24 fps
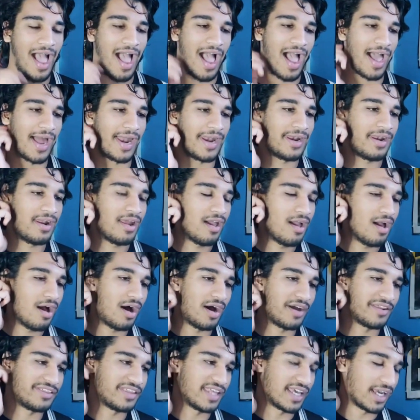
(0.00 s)
And
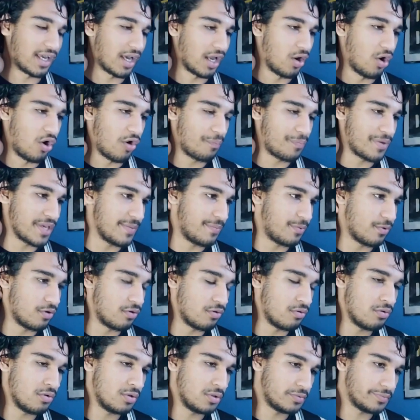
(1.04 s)
I think a lot of
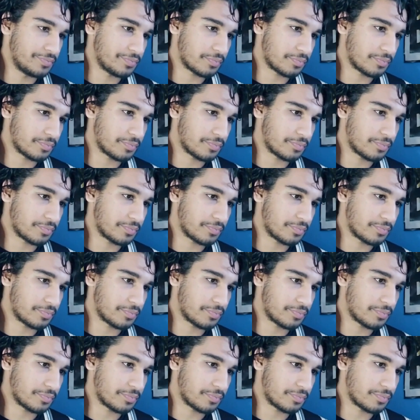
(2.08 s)
people